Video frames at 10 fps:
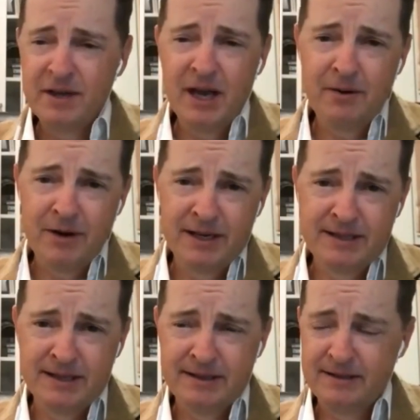Car
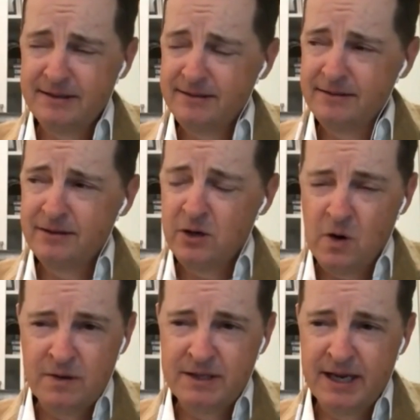Racer,
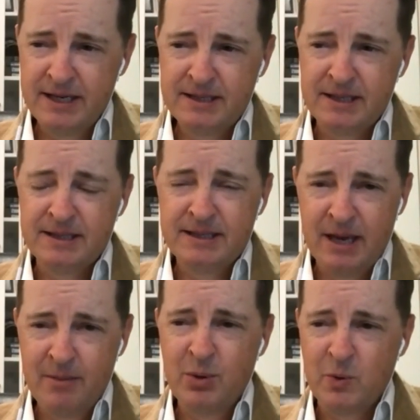Contest and
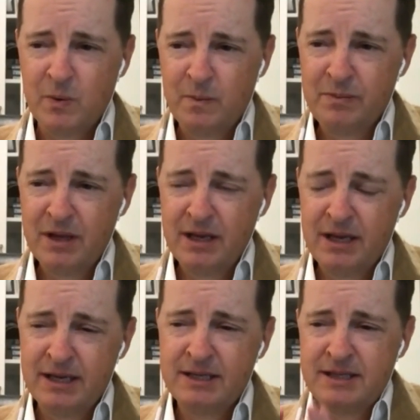Temple
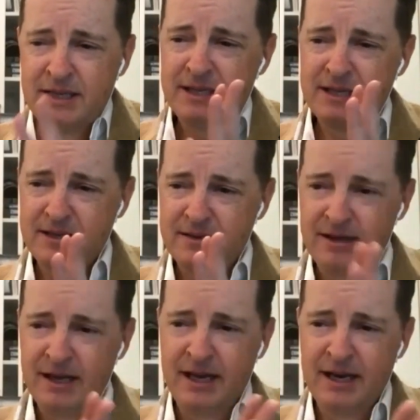exist
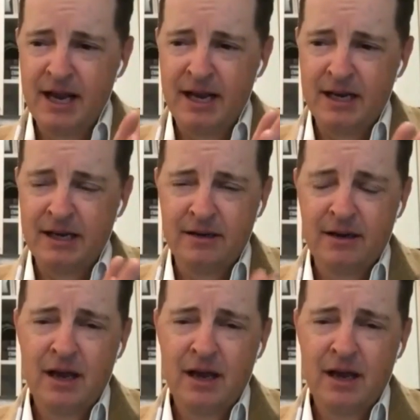in a